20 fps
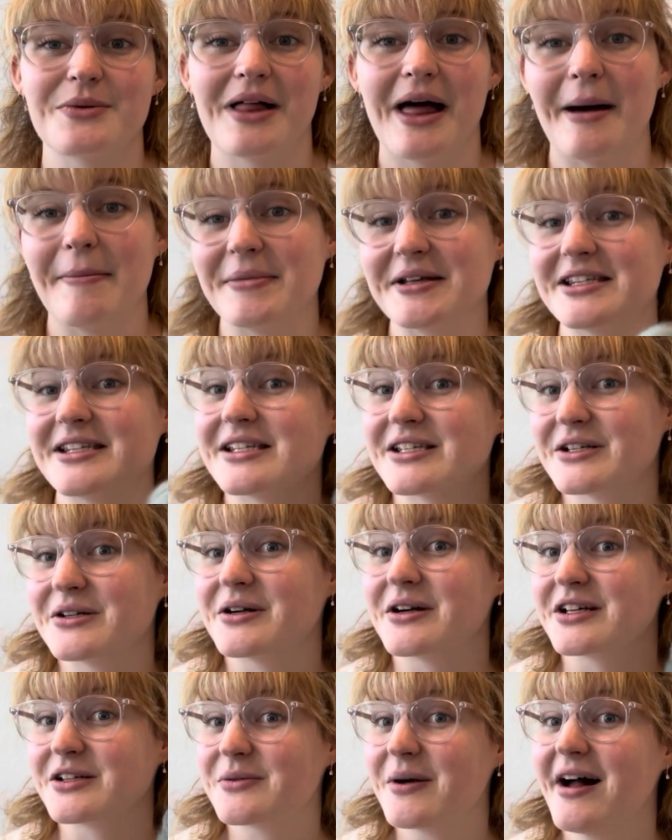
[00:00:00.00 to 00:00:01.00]
happen
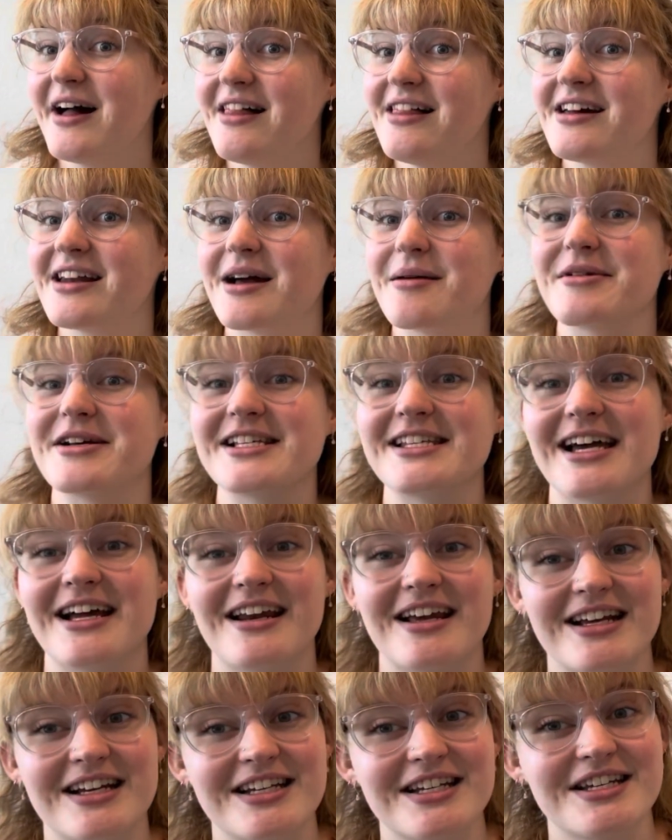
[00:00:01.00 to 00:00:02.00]
soon as well, and I'm
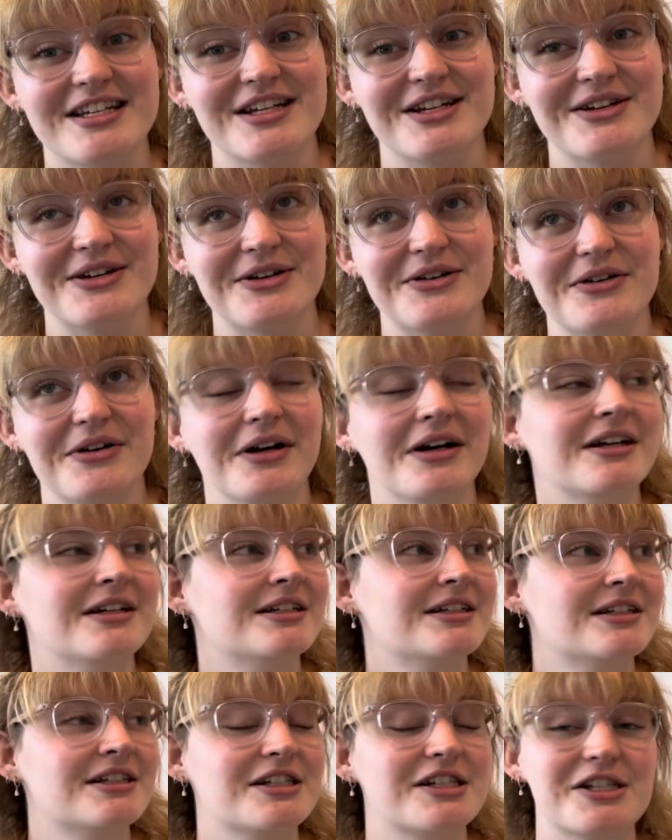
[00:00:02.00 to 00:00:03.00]
excited to
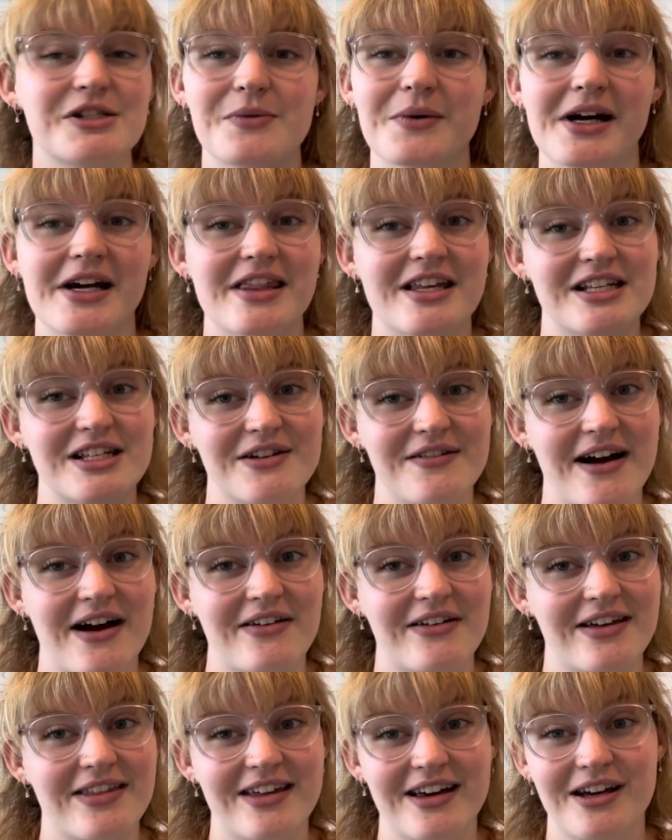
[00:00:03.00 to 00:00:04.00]
just wear this around.
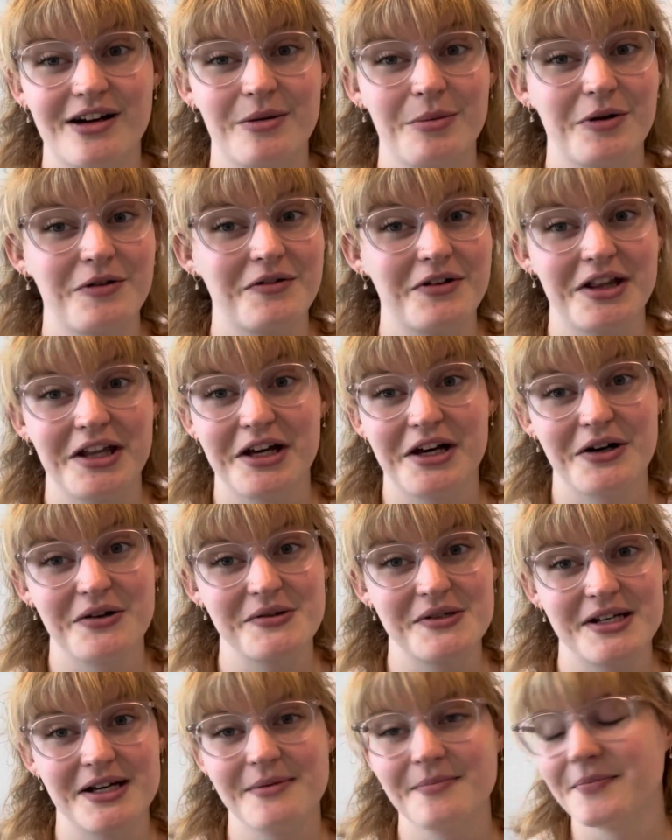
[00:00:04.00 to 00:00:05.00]
I think it'll be really
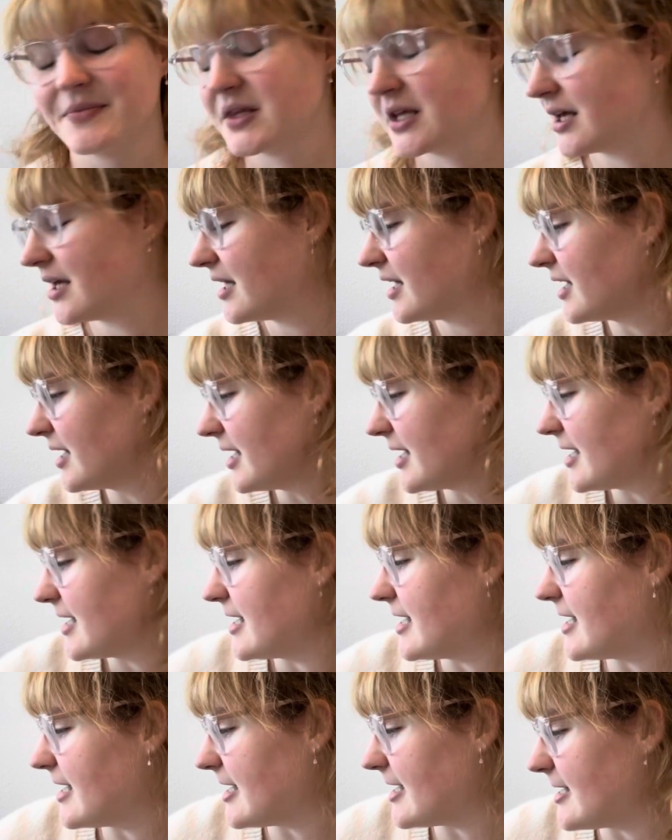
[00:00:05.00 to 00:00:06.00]
cozy.
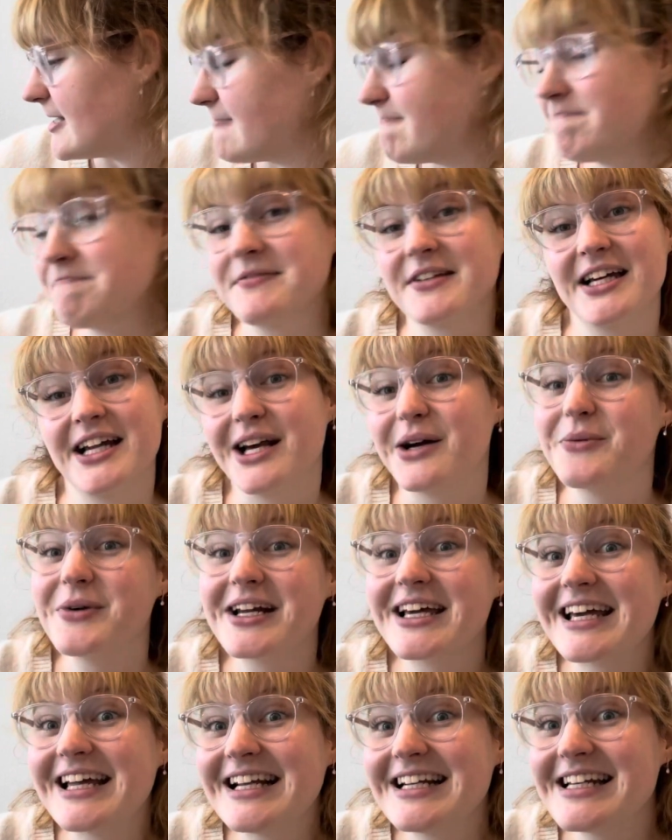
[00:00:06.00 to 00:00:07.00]
I want
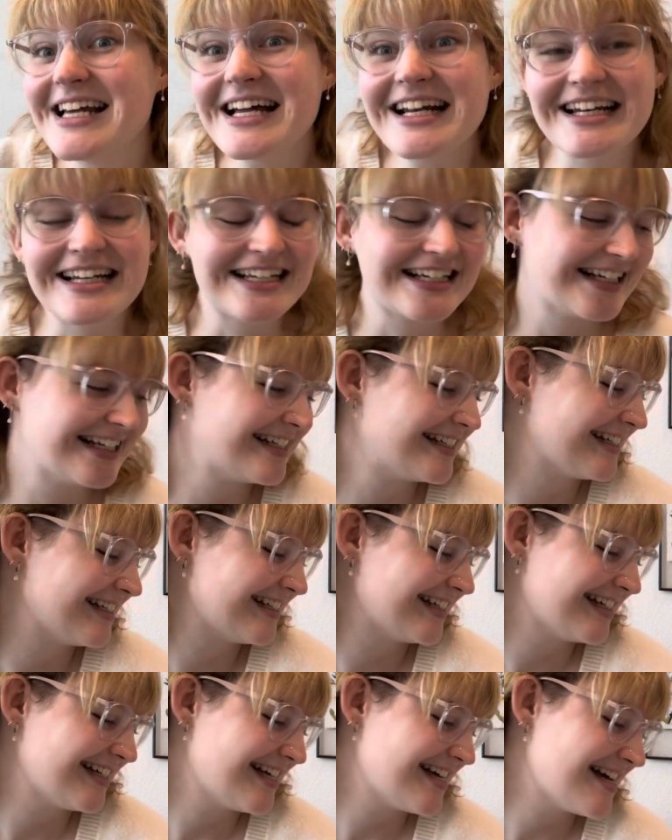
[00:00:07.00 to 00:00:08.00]
to get it done.
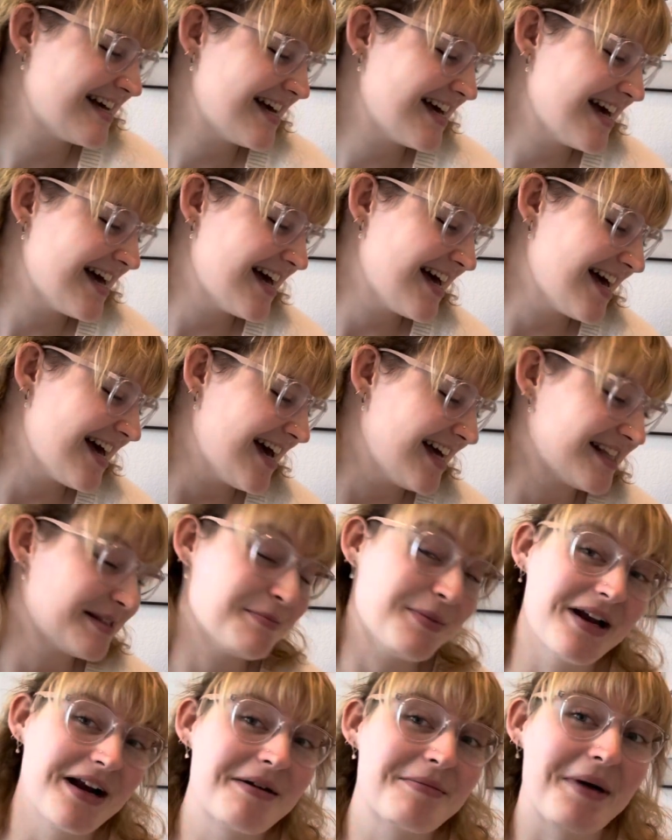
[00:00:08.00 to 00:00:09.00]
It's
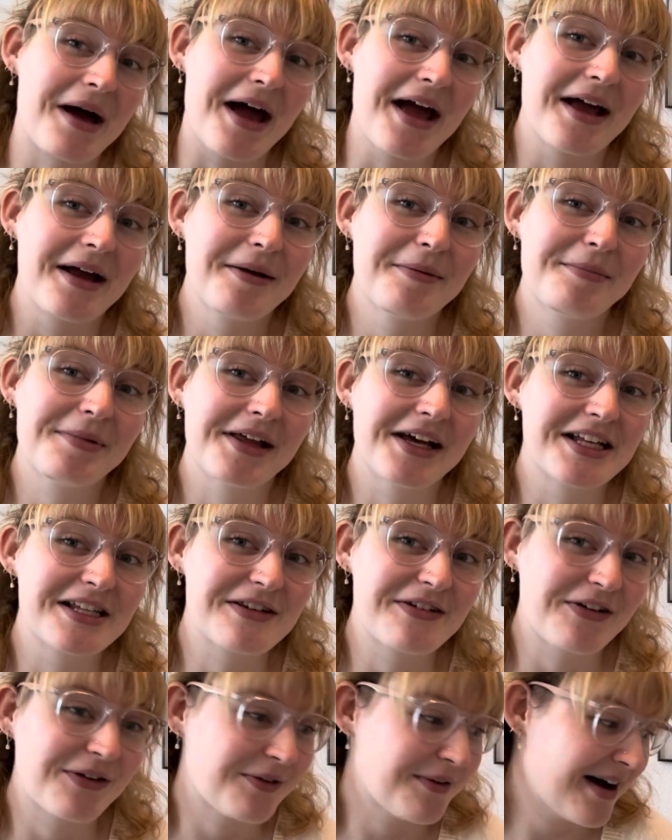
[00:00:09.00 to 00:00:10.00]
been on my plans
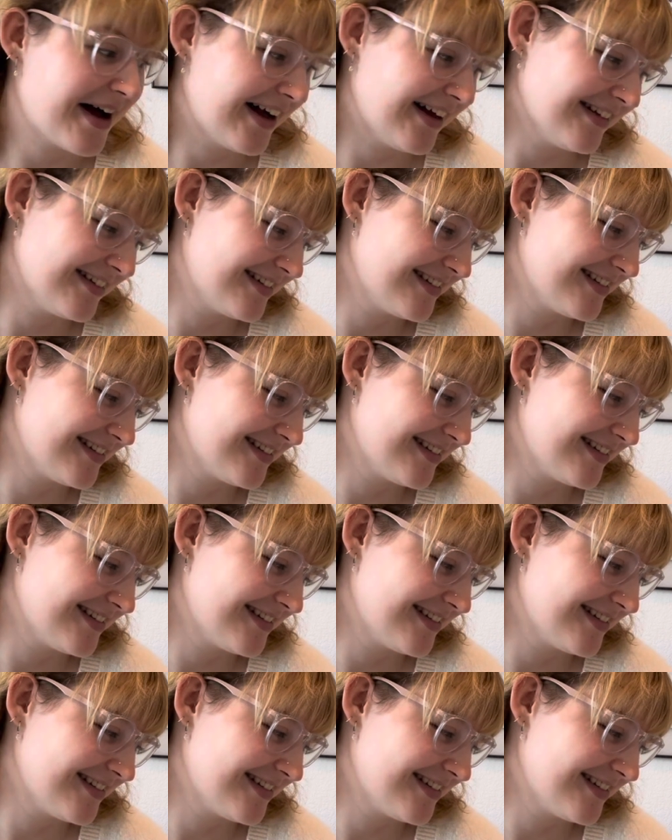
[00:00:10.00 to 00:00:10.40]
for a while.